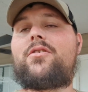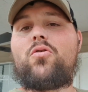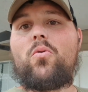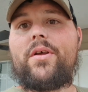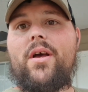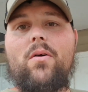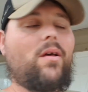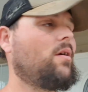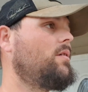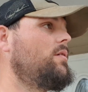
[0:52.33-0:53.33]

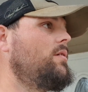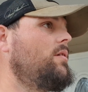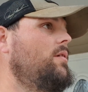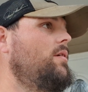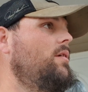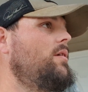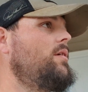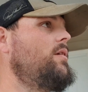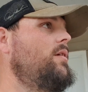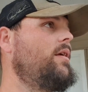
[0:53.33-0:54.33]
Toyota.
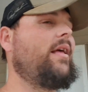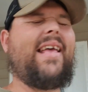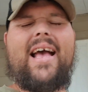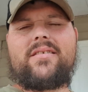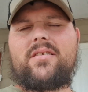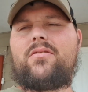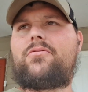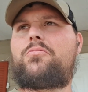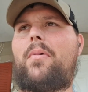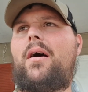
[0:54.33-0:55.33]
He has a new
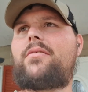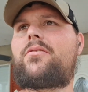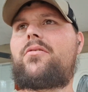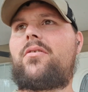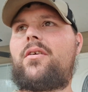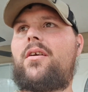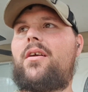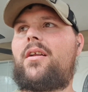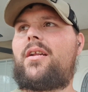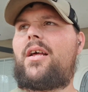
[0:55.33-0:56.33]
sponsor.
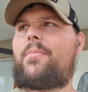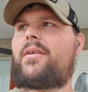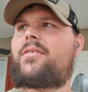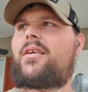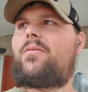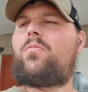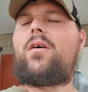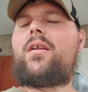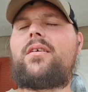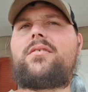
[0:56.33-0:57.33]
Let me see,
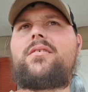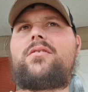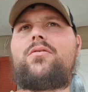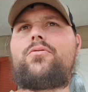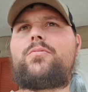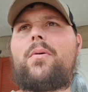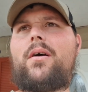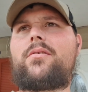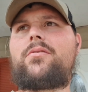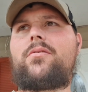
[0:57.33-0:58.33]
what is his new
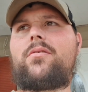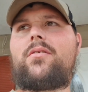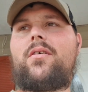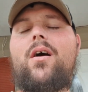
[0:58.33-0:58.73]
sponsor?